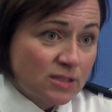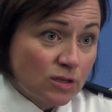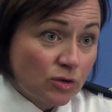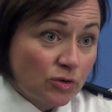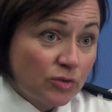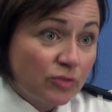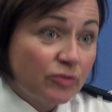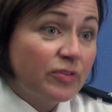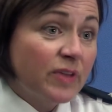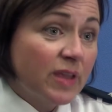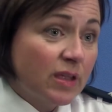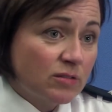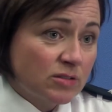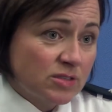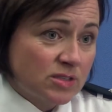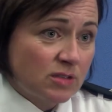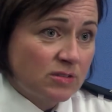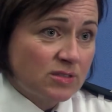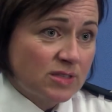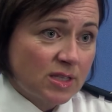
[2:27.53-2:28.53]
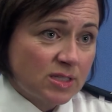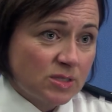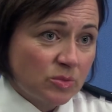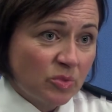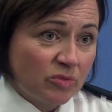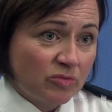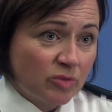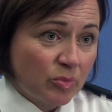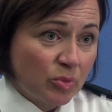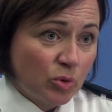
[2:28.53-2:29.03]
a lot of fear associated
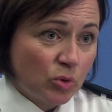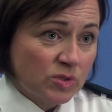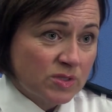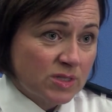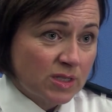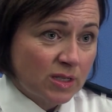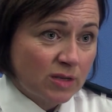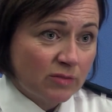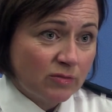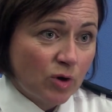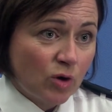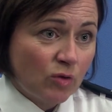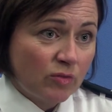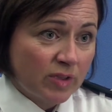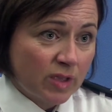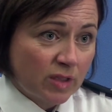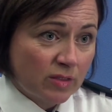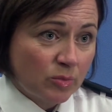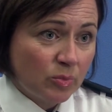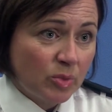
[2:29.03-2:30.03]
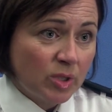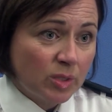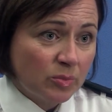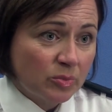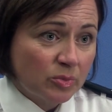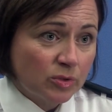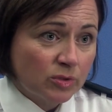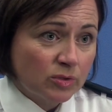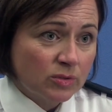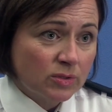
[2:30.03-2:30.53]
with reporting and involving other
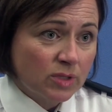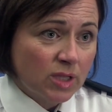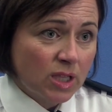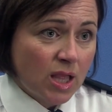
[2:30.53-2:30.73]
people.